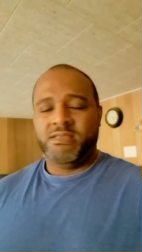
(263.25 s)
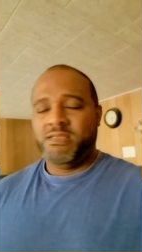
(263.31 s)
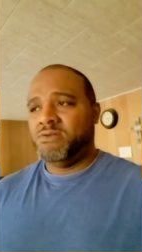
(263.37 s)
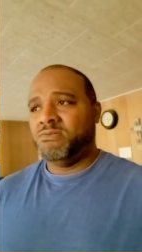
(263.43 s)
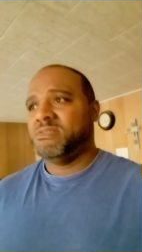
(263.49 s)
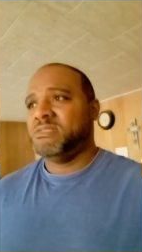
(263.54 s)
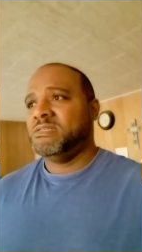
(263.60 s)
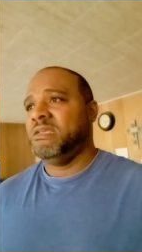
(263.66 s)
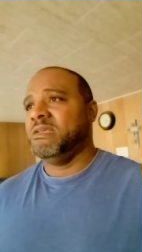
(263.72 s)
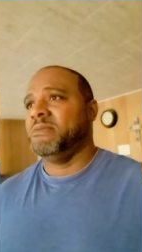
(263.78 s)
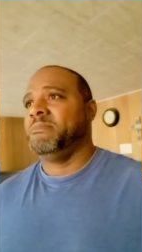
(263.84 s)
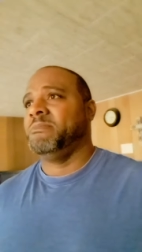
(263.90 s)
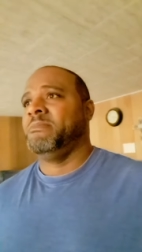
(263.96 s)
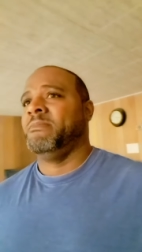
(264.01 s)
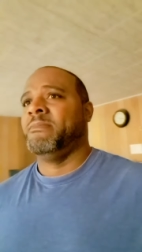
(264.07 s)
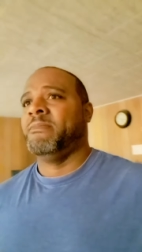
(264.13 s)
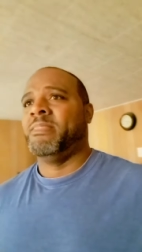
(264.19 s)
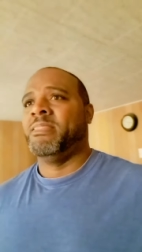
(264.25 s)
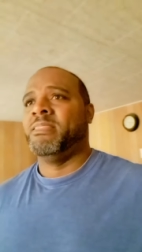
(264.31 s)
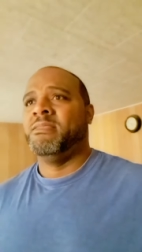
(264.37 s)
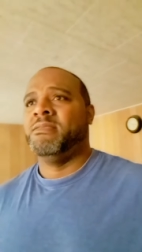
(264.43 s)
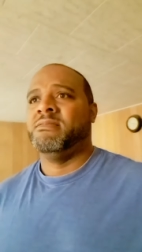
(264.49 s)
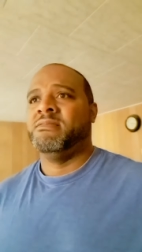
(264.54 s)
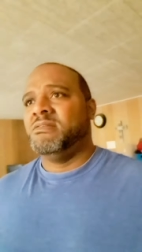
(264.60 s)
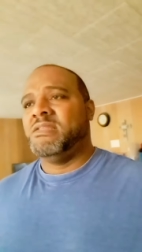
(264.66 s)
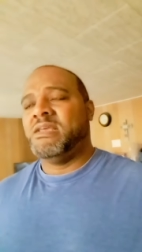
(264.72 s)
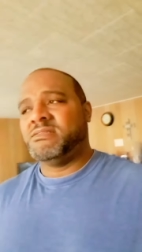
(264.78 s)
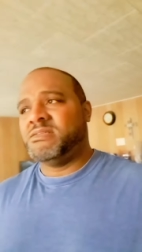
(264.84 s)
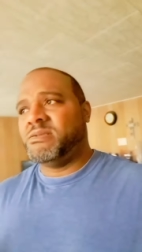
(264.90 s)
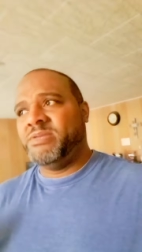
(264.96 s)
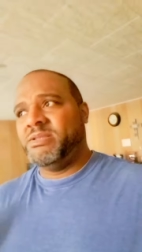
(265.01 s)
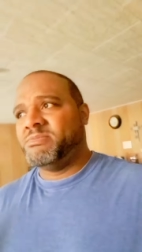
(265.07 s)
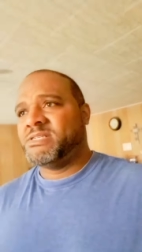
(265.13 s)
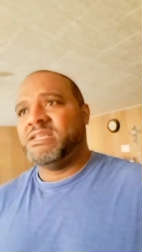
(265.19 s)
You don't see it. Now,
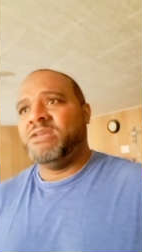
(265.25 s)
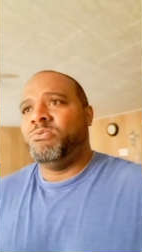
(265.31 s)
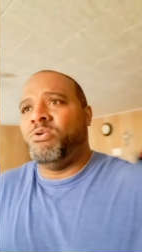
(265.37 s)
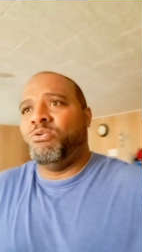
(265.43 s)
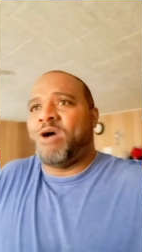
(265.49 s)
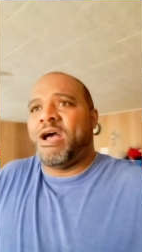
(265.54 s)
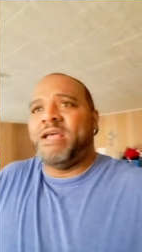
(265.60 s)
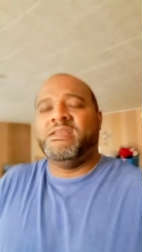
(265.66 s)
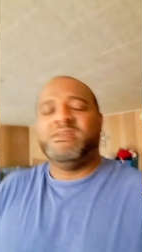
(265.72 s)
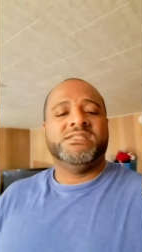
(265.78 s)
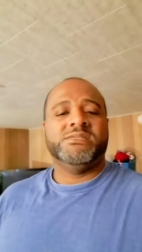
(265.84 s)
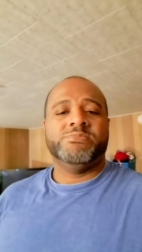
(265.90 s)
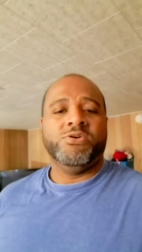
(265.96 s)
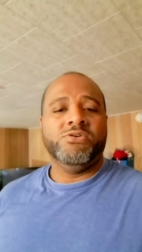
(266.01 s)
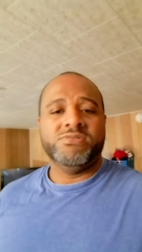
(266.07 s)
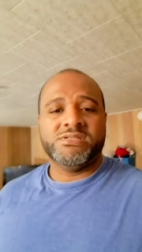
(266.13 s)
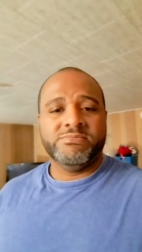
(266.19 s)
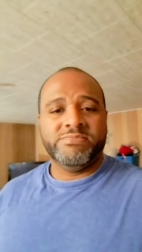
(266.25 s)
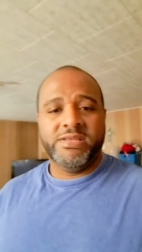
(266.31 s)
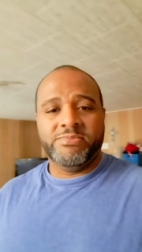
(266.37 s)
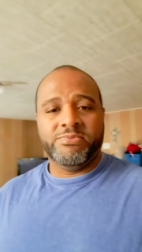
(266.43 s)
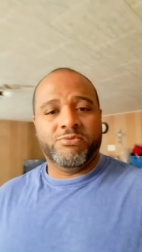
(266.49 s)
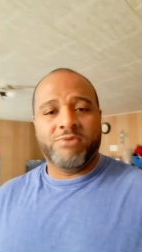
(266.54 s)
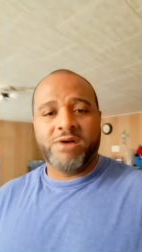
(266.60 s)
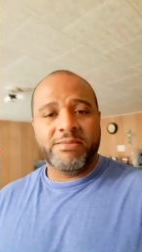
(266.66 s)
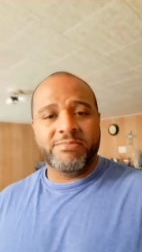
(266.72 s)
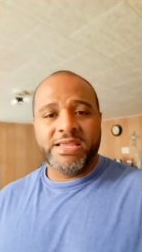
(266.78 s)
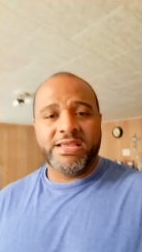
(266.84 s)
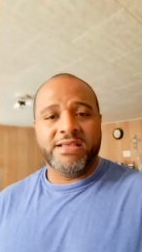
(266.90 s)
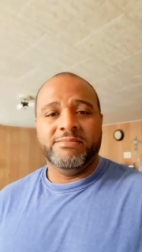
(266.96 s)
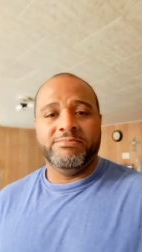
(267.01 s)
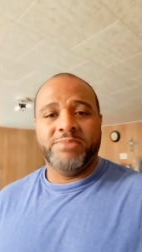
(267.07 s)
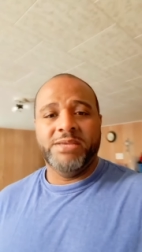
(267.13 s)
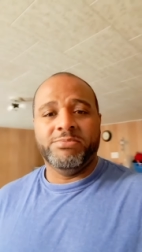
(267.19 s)
some people say, well, why are you exposing people? Why are you
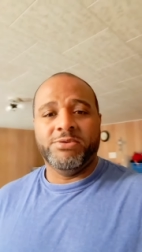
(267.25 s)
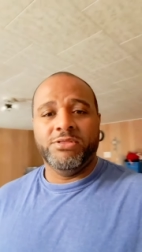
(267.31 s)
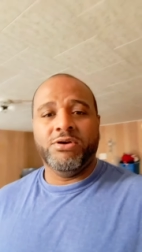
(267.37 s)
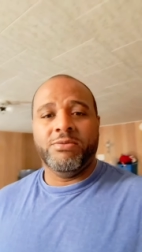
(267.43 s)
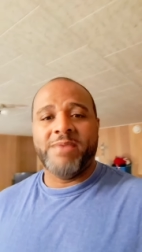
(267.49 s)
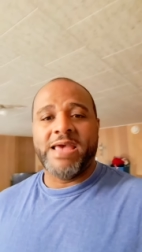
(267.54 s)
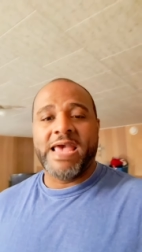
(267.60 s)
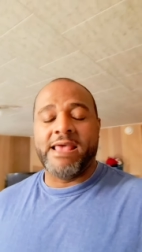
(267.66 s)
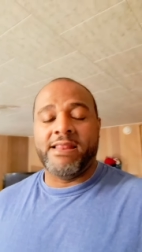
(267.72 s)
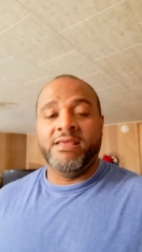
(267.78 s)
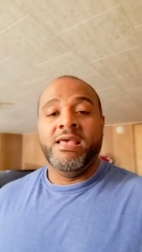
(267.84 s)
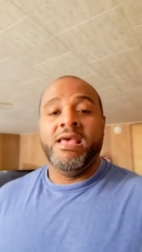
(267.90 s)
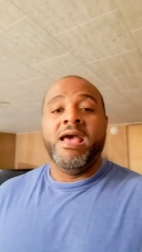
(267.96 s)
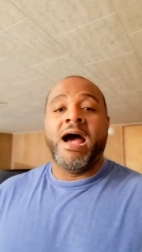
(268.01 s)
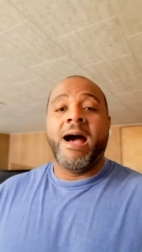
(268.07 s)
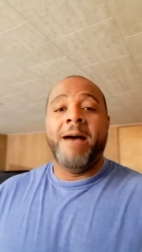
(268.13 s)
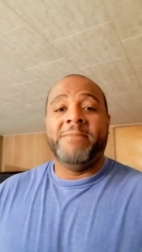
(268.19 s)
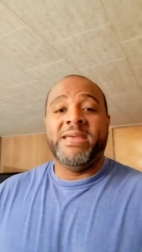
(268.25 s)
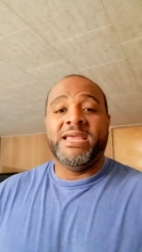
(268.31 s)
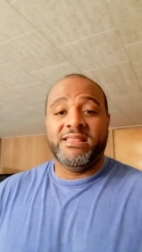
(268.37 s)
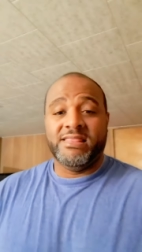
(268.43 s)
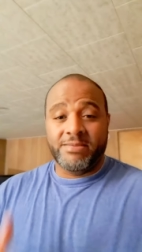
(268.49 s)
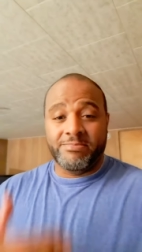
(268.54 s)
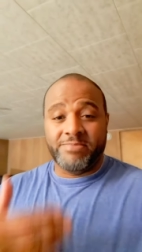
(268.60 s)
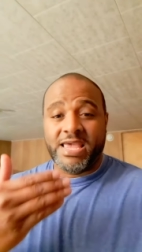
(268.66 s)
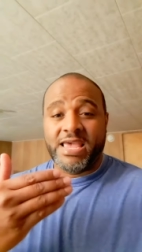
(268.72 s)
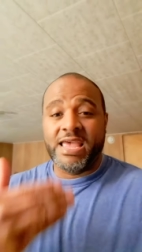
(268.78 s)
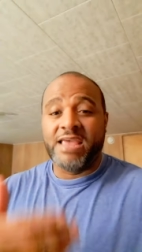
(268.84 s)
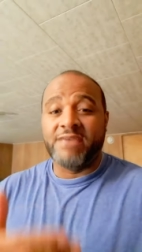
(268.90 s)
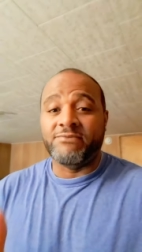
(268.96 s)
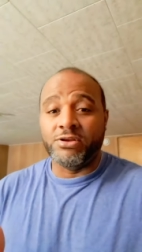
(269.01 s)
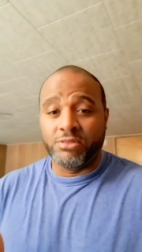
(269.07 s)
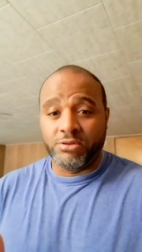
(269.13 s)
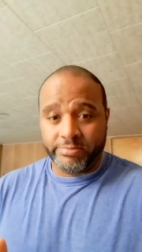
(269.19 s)
making people look bad? I'm making their
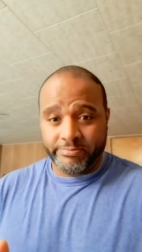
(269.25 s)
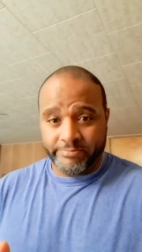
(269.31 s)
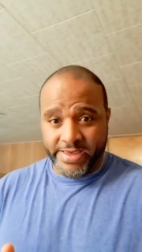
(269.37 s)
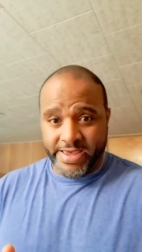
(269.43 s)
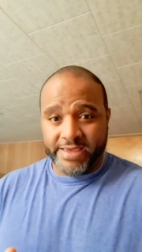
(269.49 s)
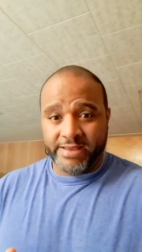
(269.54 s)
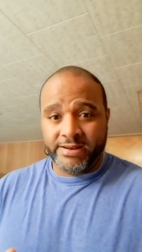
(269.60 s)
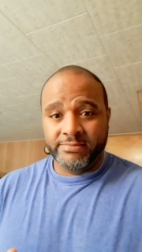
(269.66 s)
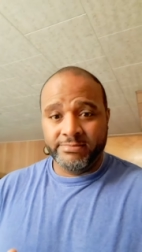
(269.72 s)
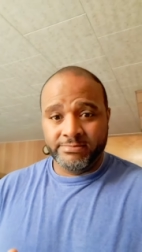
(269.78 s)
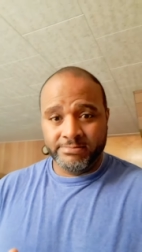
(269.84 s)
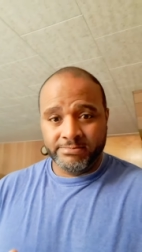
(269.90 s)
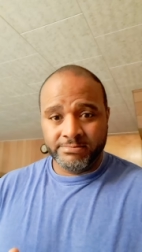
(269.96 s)
behavior look bad.